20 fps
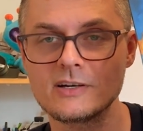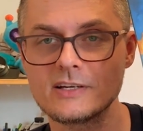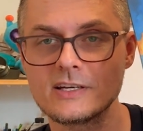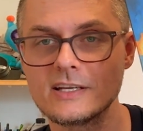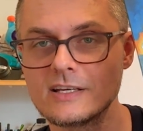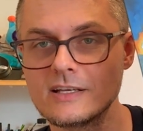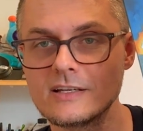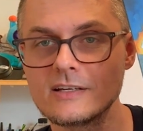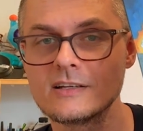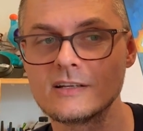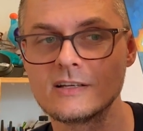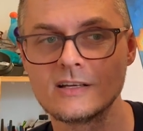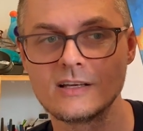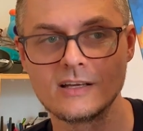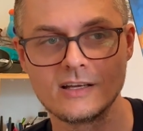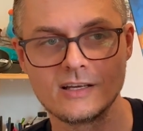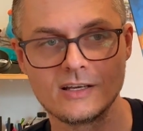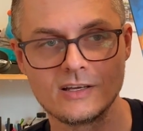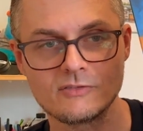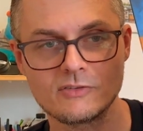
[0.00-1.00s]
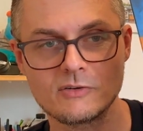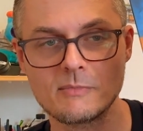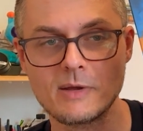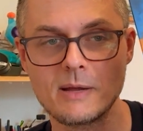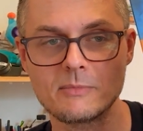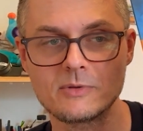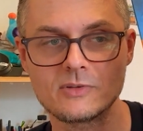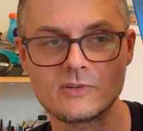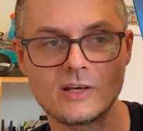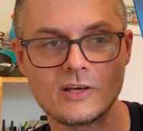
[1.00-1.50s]
kit from
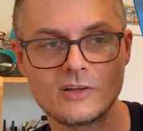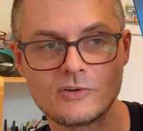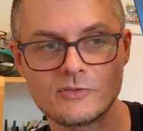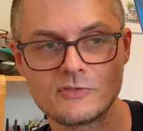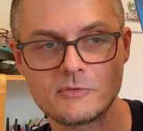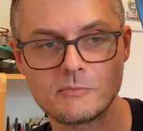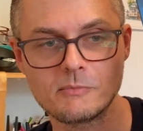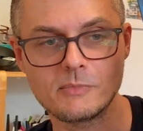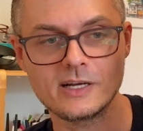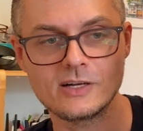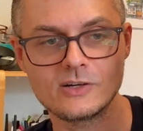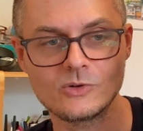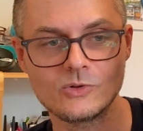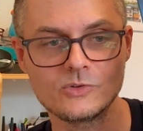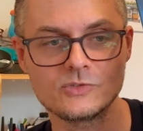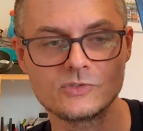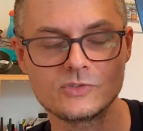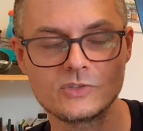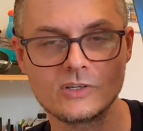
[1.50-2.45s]
Amazon or from Michael's.